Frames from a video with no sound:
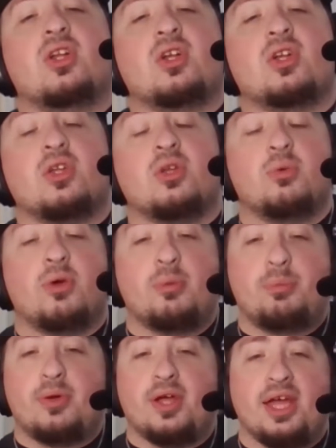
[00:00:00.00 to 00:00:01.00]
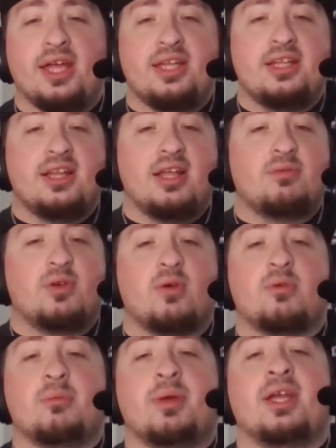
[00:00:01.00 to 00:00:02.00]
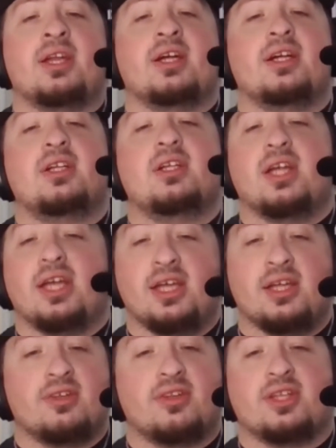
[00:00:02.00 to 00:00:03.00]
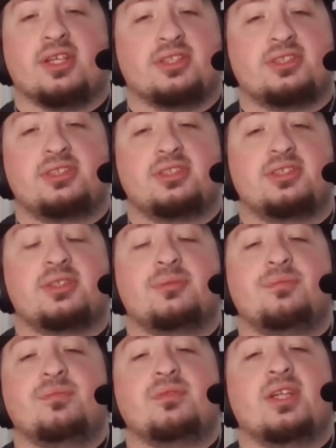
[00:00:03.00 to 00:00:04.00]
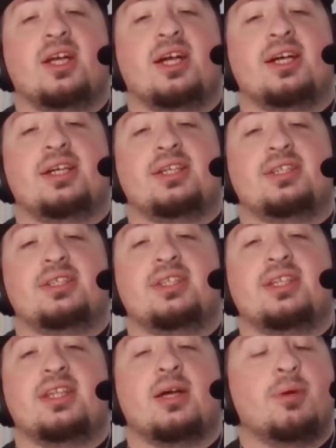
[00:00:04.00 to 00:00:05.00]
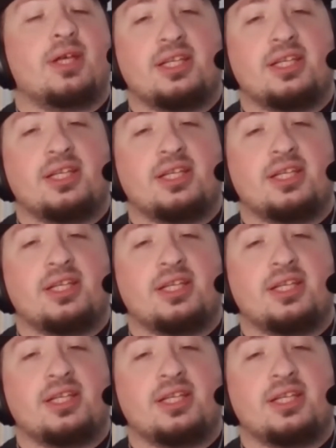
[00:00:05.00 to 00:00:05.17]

You want to put any leftover mana into this. That way, you can